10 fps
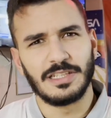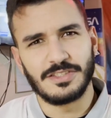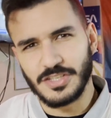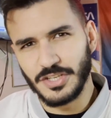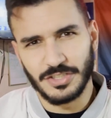
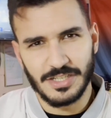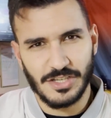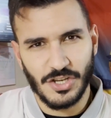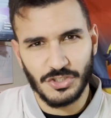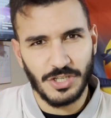volunteer as
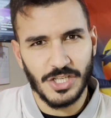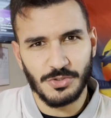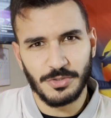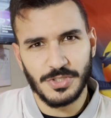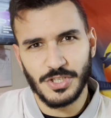an
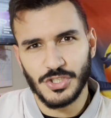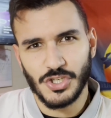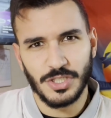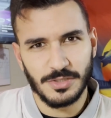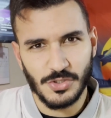undergraduate
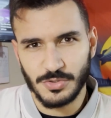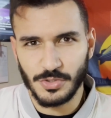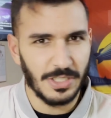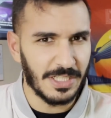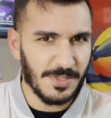researcher
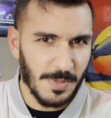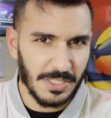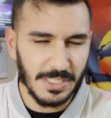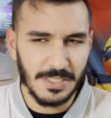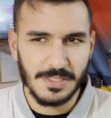to get
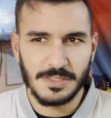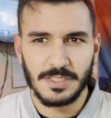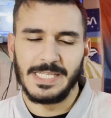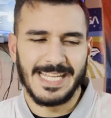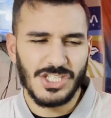experience.
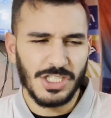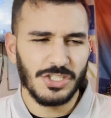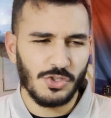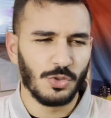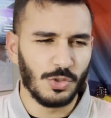And
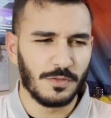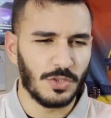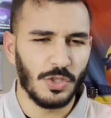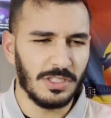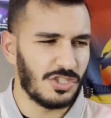engineering school
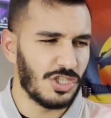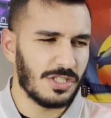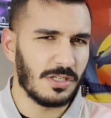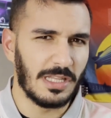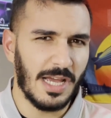overall is
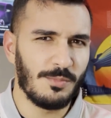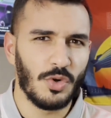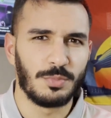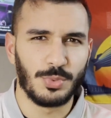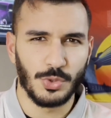just a lot
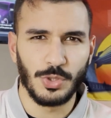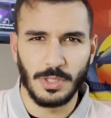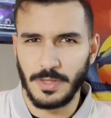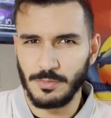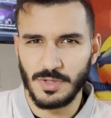more
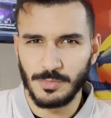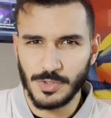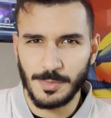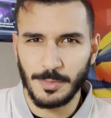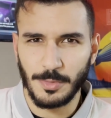brutal than what
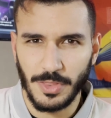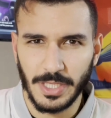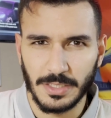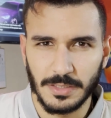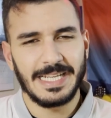most
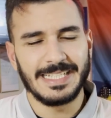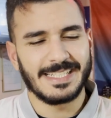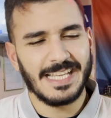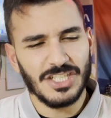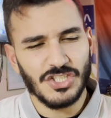think. And again,
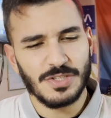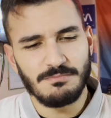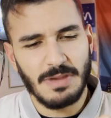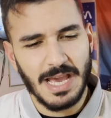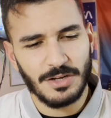it's not just a
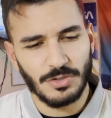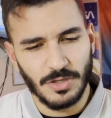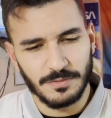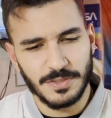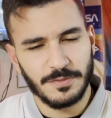matter
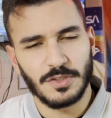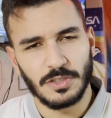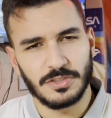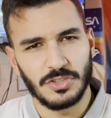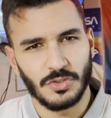of
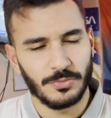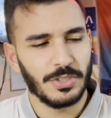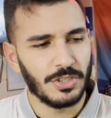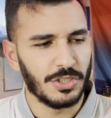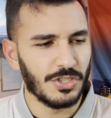difficulty or
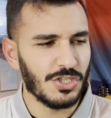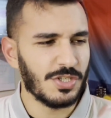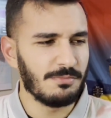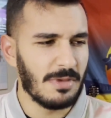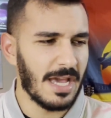rigor. It's
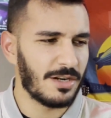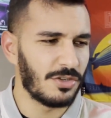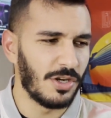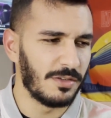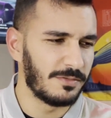just a
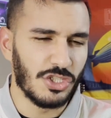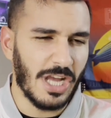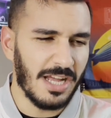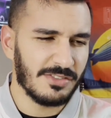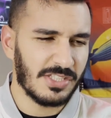matter of you're
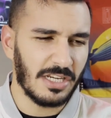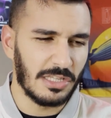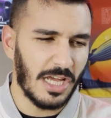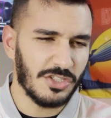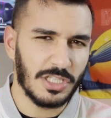not
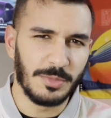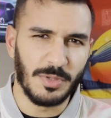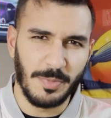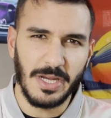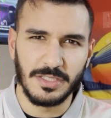psychologically
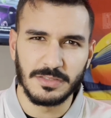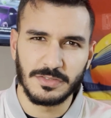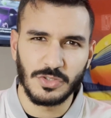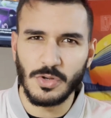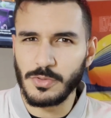prepared
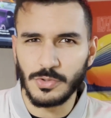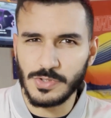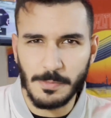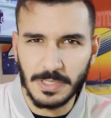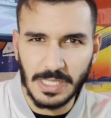to go through
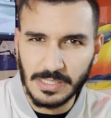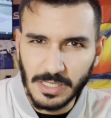something like